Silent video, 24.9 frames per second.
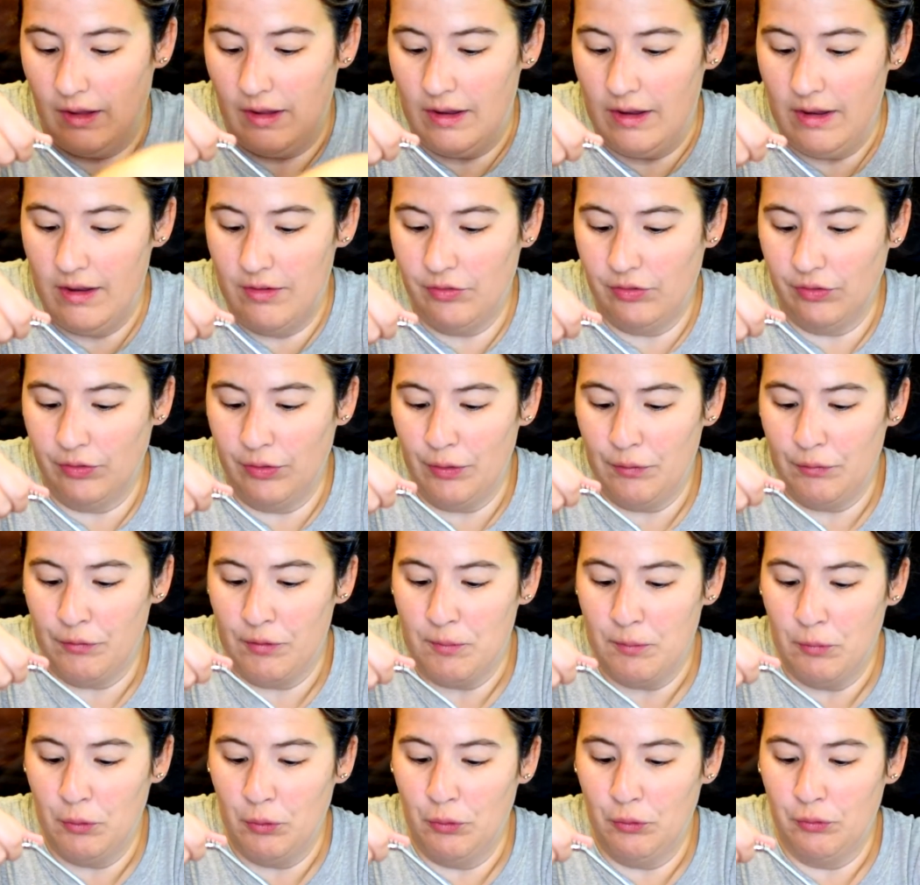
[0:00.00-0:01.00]
easily
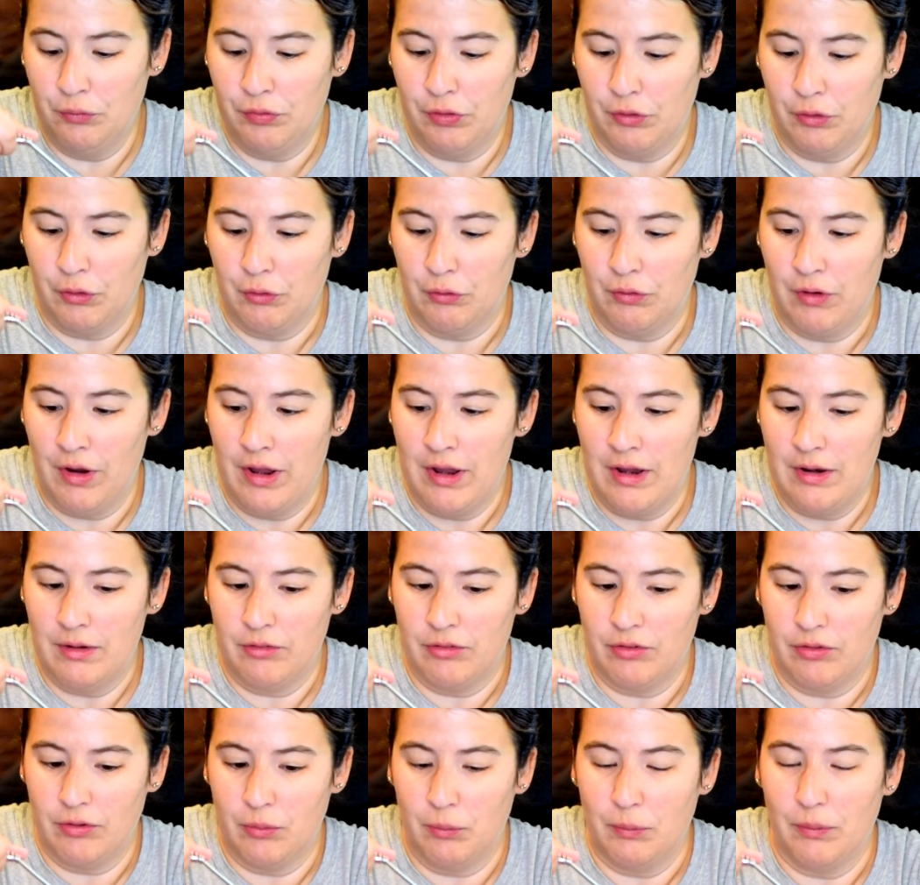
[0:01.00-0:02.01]
remove the
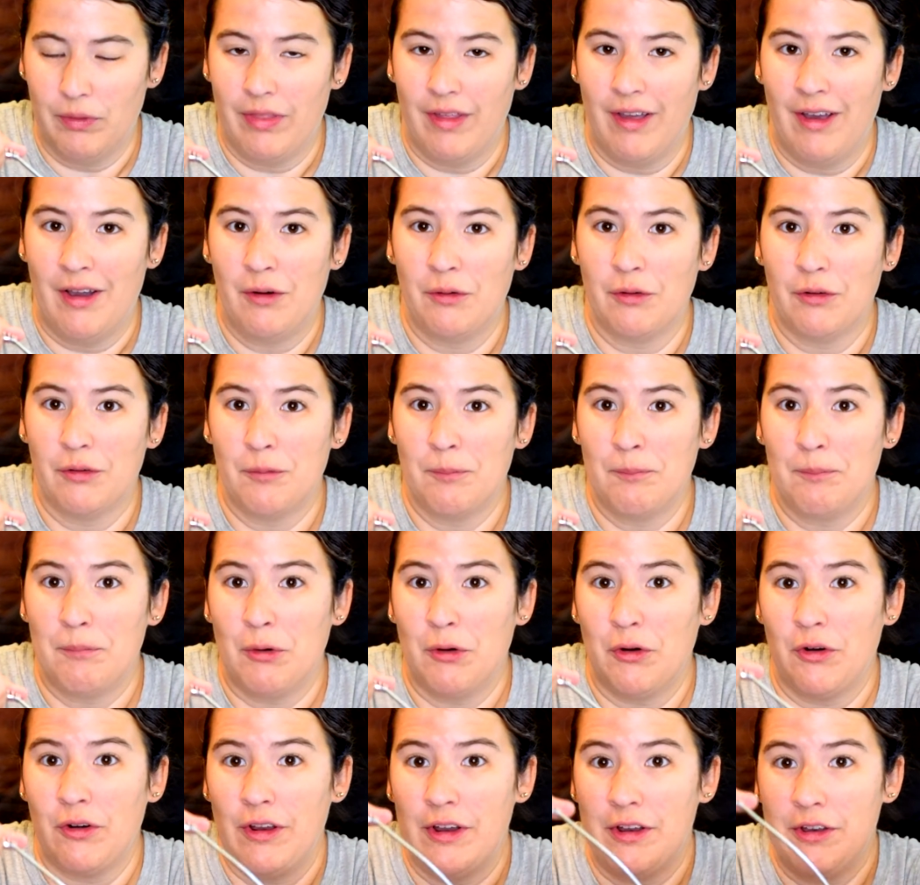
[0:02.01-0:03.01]
grate without
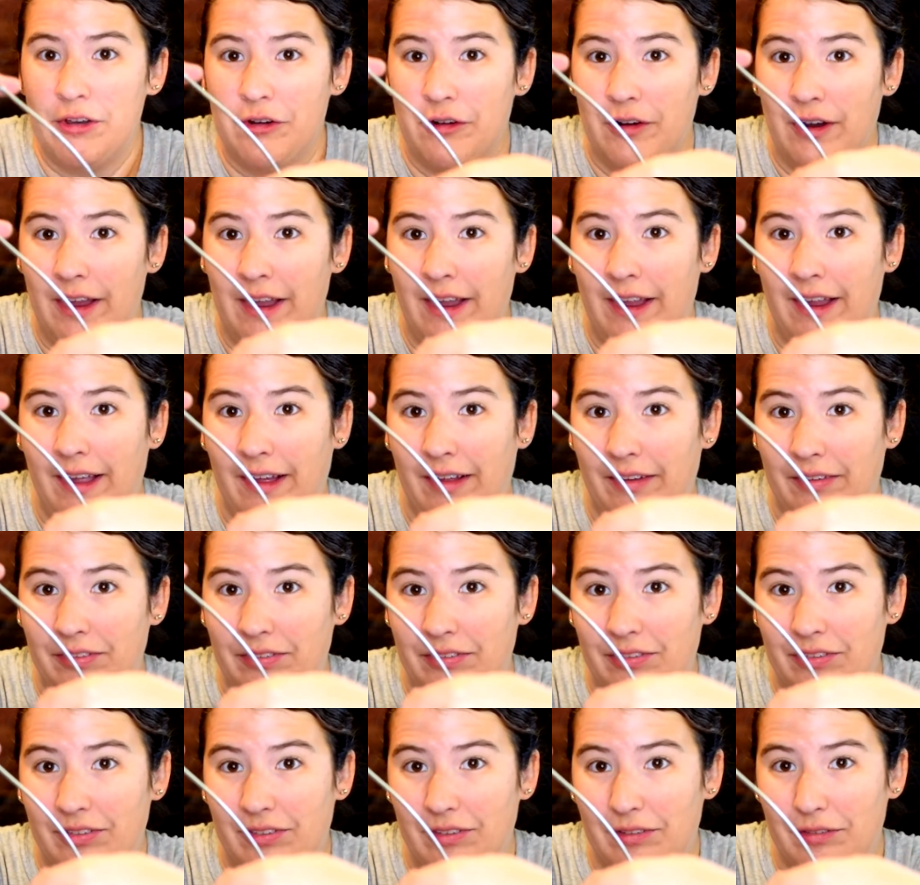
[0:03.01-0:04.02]
burning your
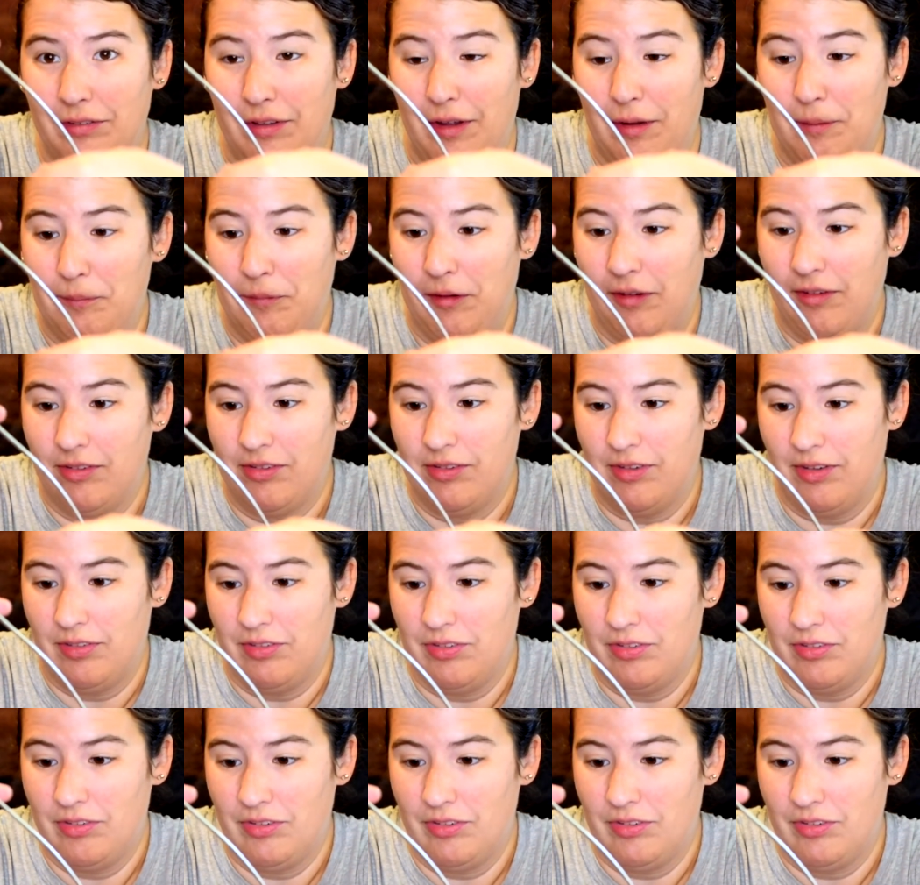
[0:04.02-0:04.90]
hands, if that makes sense.